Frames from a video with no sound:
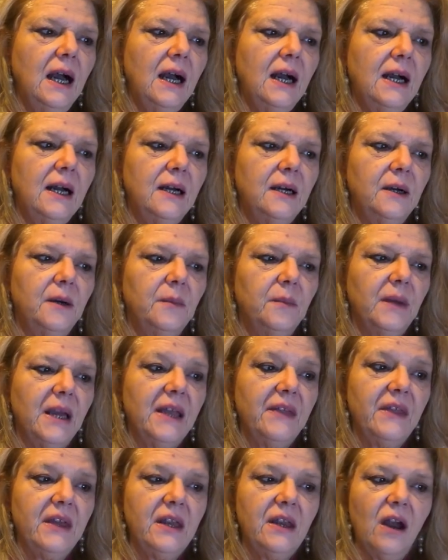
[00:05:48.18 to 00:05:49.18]

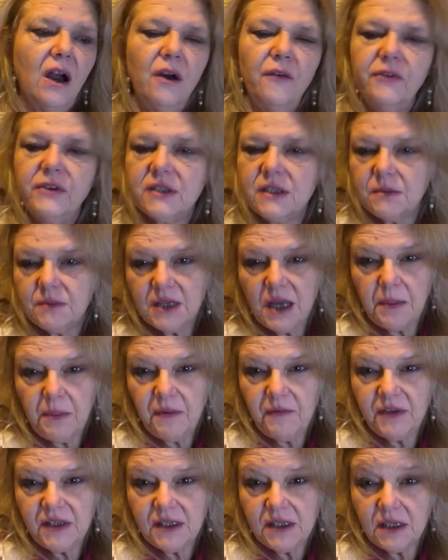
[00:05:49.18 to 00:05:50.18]
And then offer some type
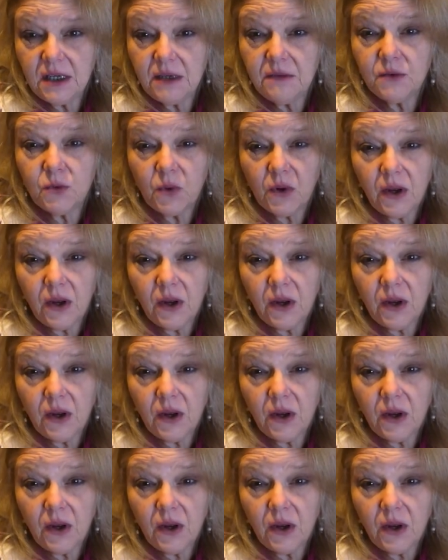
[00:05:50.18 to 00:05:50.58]
of incentives.